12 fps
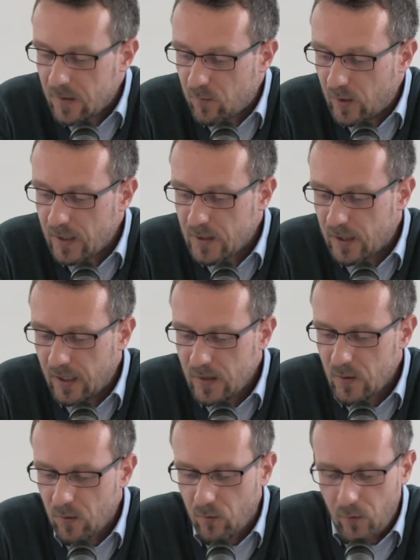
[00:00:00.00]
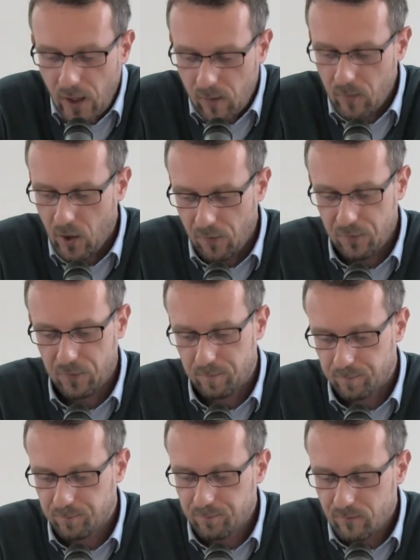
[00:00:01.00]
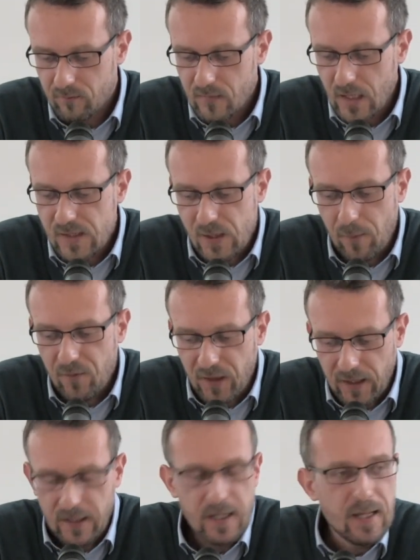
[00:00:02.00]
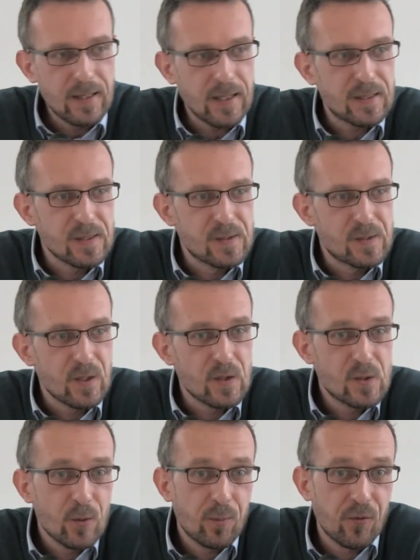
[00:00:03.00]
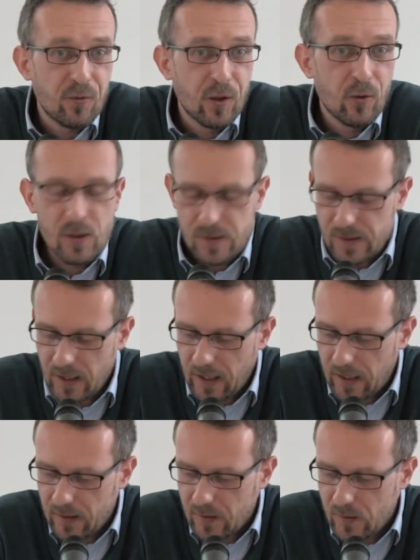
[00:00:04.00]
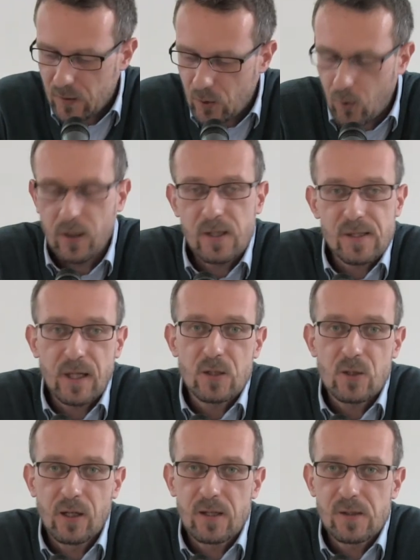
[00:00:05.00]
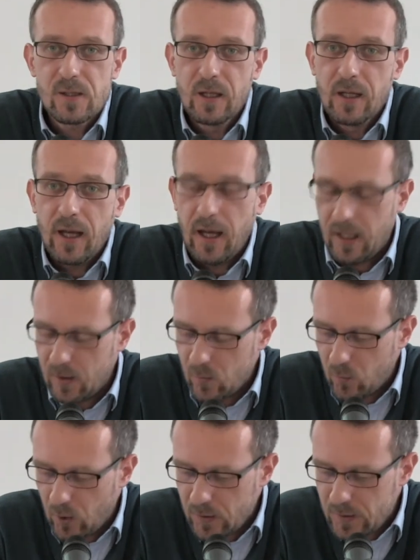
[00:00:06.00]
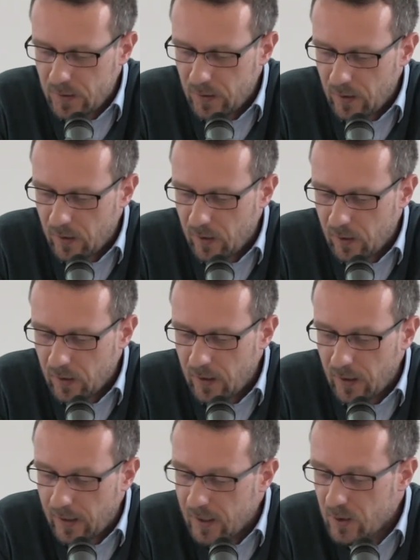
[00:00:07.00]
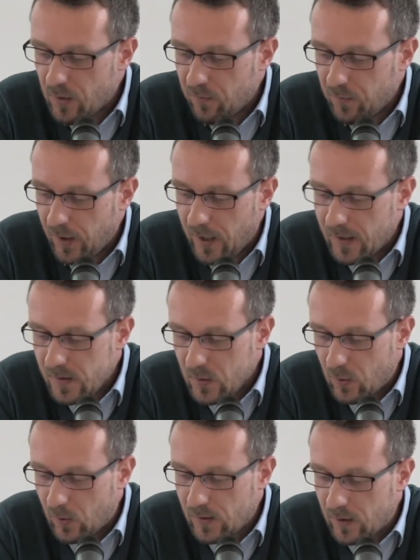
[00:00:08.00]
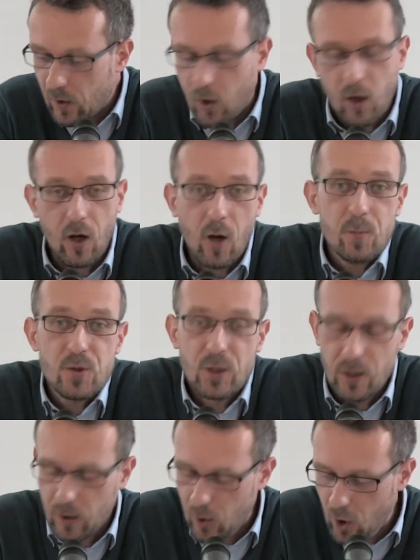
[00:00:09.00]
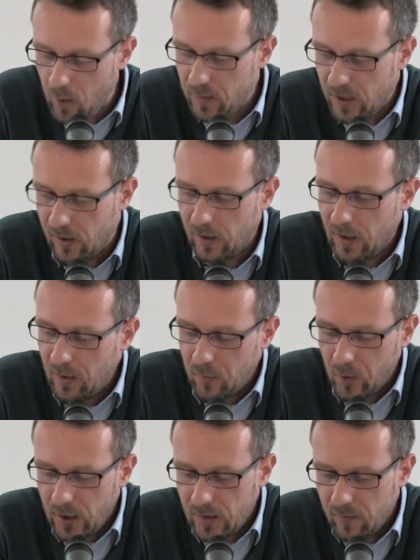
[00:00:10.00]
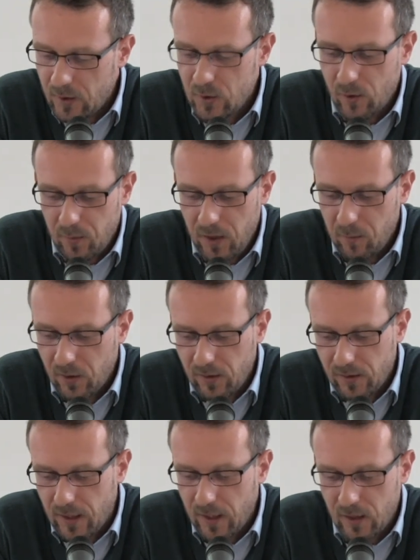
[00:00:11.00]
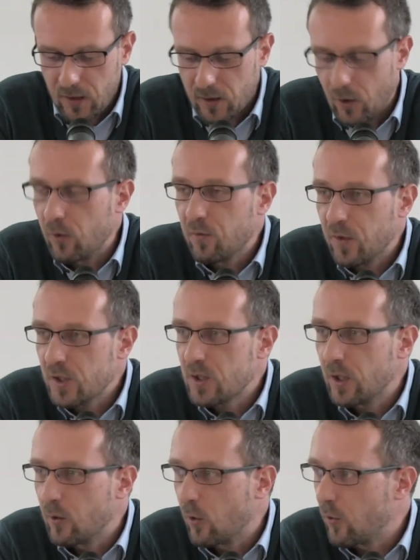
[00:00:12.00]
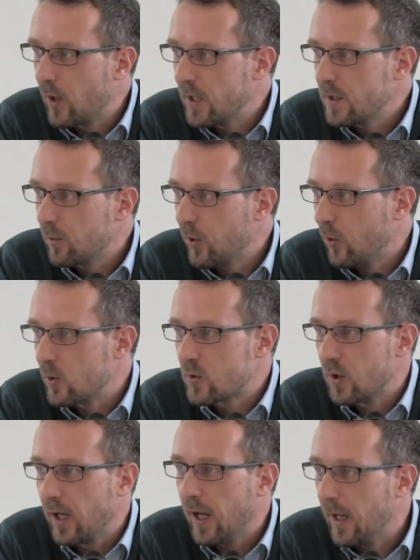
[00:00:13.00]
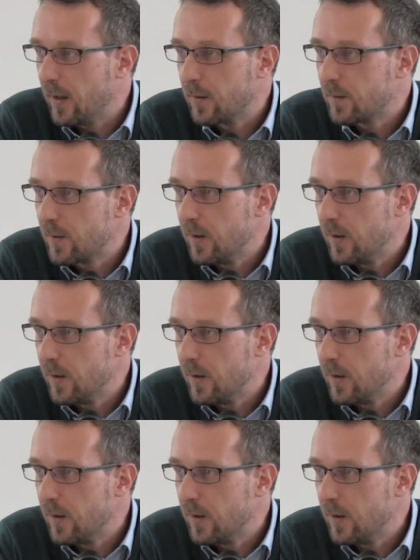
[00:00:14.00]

religion into the realm of something that is superfluous and non-essentialist, and what Kirlejev has called an optional hobby for individual people, like going fishing or writing poetry. And